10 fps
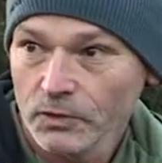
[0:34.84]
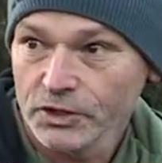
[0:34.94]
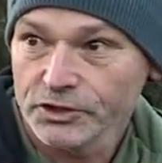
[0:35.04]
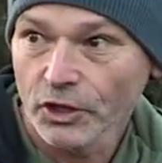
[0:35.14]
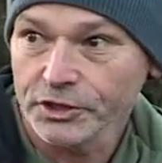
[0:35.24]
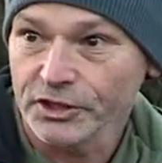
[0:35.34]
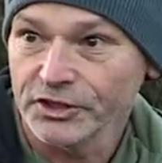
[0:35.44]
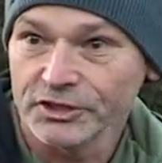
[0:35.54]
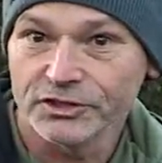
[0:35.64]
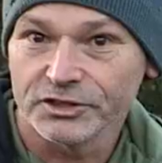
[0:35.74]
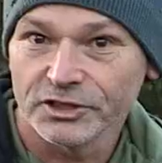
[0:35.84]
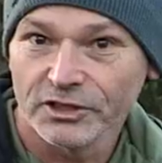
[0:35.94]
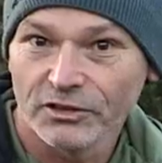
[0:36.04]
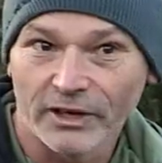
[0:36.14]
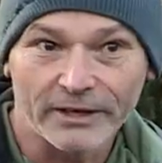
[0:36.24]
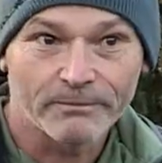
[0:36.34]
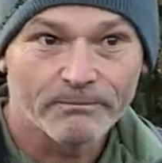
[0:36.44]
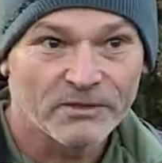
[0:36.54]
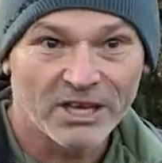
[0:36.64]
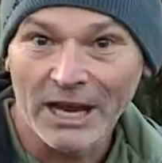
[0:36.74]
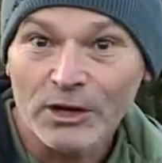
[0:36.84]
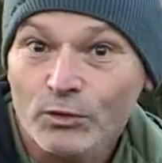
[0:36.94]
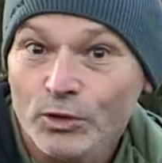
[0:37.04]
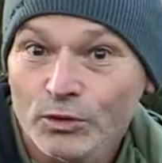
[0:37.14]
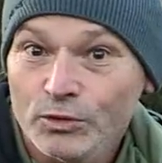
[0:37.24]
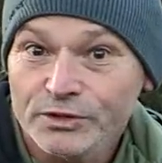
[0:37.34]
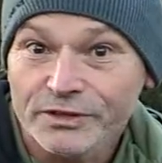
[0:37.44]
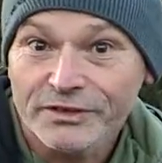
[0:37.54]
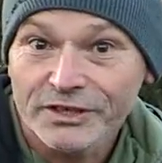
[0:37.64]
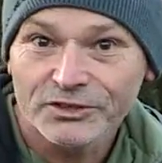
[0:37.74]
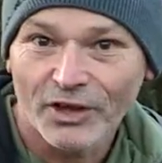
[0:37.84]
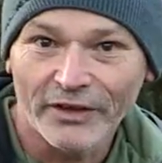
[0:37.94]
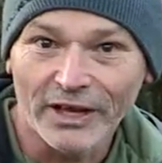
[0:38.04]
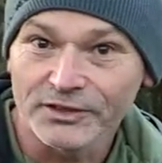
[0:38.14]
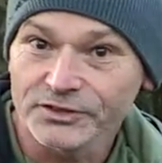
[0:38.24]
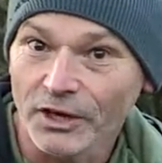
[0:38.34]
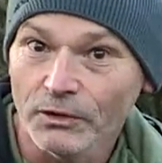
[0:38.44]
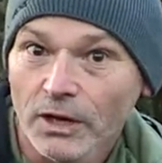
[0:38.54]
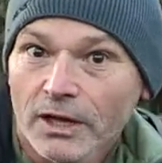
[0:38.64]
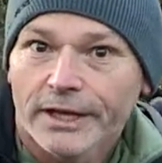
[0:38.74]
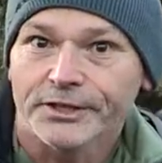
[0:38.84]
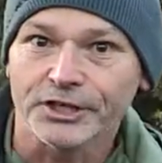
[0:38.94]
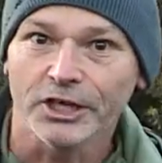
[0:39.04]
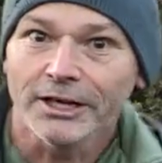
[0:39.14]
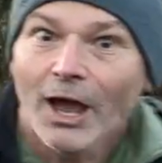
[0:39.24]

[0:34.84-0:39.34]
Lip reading: there's lots of things to see like kangaroos and things like that. So let's get